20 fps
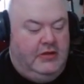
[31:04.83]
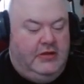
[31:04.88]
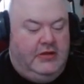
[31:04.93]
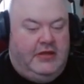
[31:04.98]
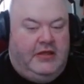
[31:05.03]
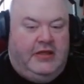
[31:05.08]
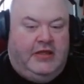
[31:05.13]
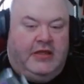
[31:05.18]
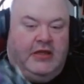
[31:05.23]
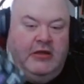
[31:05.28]

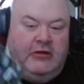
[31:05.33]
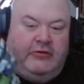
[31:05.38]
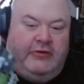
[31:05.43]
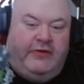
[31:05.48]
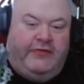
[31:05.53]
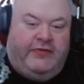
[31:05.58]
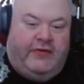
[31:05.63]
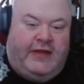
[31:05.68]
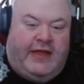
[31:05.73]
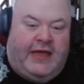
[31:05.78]
than the
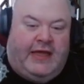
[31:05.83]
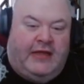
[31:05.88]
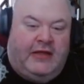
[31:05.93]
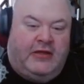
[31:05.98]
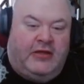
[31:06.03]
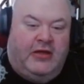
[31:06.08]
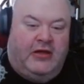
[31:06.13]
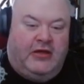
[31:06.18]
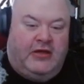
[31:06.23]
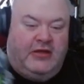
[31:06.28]
coloring for the
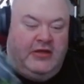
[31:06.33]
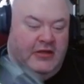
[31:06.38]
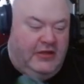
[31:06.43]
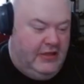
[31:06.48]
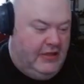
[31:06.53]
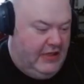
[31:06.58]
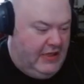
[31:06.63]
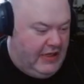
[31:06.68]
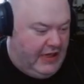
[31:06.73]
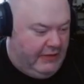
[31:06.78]
Allicon.
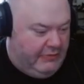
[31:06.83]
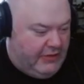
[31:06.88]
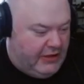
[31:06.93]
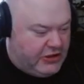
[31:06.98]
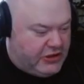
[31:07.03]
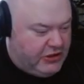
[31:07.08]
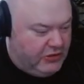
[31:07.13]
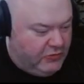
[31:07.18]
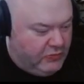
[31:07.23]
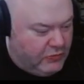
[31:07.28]
I'm
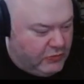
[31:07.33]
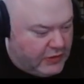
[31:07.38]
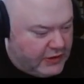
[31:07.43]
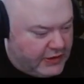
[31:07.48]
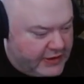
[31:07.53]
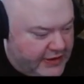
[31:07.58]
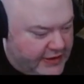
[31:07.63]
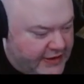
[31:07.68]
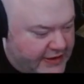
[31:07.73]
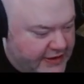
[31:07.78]
not sure
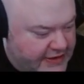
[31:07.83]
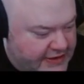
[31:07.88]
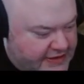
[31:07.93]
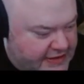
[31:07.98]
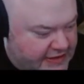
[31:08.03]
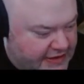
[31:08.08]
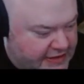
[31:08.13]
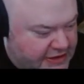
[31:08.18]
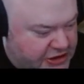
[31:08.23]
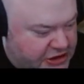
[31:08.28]
what it is.
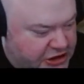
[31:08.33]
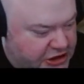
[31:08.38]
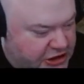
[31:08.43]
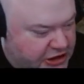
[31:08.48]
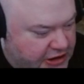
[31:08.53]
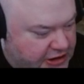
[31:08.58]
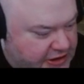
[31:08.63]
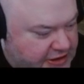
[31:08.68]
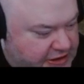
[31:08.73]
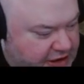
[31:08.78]
It's
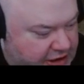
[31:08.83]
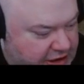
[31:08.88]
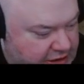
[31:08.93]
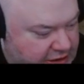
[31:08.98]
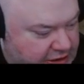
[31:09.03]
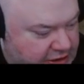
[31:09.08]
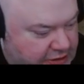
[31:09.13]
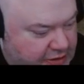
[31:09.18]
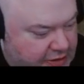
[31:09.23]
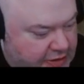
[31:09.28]
just
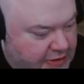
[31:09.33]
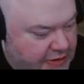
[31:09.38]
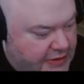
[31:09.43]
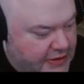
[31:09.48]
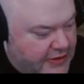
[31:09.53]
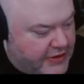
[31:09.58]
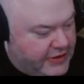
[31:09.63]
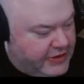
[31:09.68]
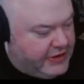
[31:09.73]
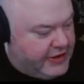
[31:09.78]

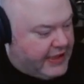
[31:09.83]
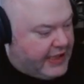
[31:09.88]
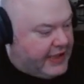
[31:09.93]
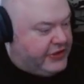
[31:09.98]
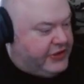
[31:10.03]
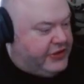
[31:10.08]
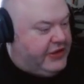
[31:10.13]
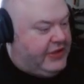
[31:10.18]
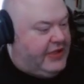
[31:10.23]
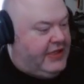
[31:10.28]

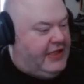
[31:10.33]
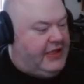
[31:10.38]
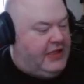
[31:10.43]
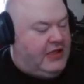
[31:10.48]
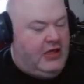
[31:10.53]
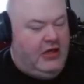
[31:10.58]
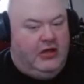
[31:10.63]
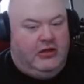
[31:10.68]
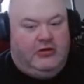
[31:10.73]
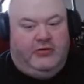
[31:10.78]
that the
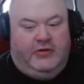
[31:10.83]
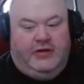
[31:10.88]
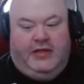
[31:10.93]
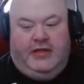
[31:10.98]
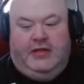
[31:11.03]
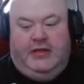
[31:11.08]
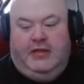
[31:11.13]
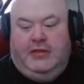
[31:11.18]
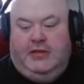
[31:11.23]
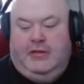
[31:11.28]

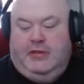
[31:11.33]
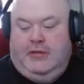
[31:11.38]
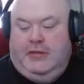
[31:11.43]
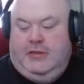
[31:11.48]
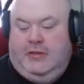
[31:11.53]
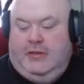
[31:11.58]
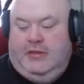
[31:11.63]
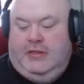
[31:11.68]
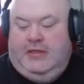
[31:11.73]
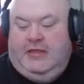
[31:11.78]
coloring
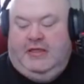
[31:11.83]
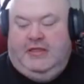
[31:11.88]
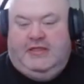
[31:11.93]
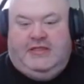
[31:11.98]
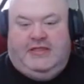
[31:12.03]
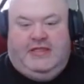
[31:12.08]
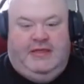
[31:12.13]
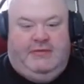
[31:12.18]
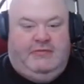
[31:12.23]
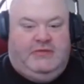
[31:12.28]

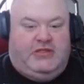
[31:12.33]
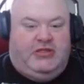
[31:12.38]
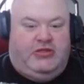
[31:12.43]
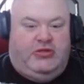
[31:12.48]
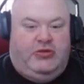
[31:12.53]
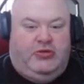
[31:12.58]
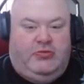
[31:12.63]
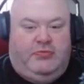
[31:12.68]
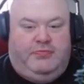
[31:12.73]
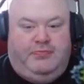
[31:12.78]
seems
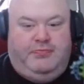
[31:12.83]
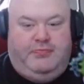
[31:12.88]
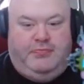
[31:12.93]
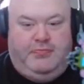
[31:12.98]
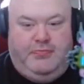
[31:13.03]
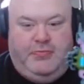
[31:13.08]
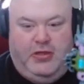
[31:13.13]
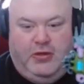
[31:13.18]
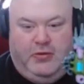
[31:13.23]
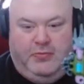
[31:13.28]
to,
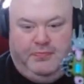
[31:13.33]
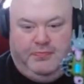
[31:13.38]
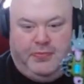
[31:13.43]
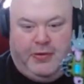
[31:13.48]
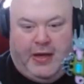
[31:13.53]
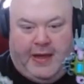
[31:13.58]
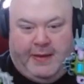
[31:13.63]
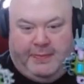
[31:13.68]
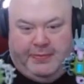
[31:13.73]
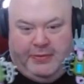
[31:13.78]
you know,
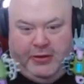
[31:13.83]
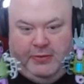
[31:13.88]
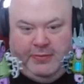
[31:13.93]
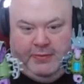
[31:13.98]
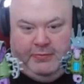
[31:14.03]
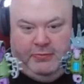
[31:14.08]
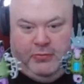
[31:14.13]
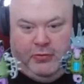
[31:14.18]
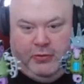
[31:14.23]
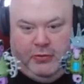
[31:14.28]
pop a little
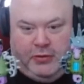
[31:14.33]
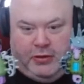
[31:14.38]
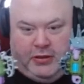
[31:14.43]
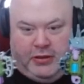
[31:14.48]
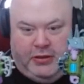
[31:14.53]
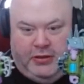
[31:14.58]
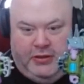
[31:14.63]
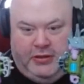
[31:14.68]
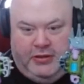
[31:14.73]
bit more